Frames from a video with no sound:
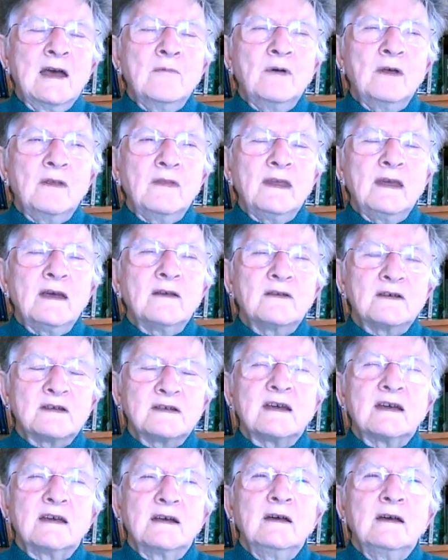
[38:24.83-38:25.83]
But the others,
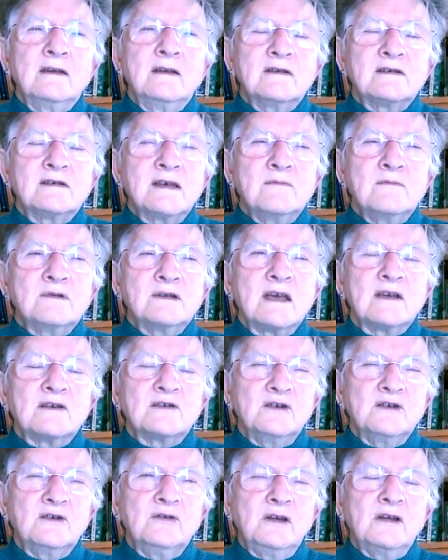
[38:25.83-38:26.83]
the
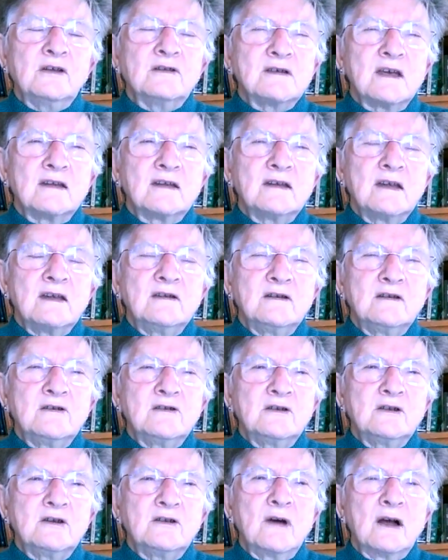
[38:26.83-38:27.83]
same-sex unions, I tended
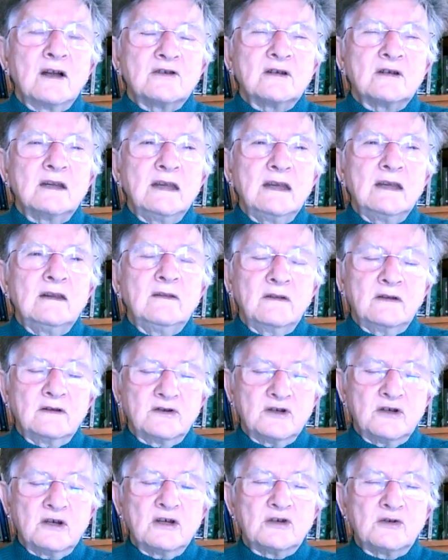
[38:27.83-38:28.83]
to do actually in the
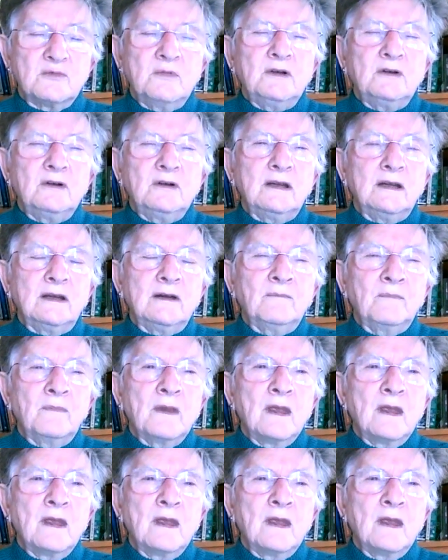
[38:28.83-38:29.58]
church building.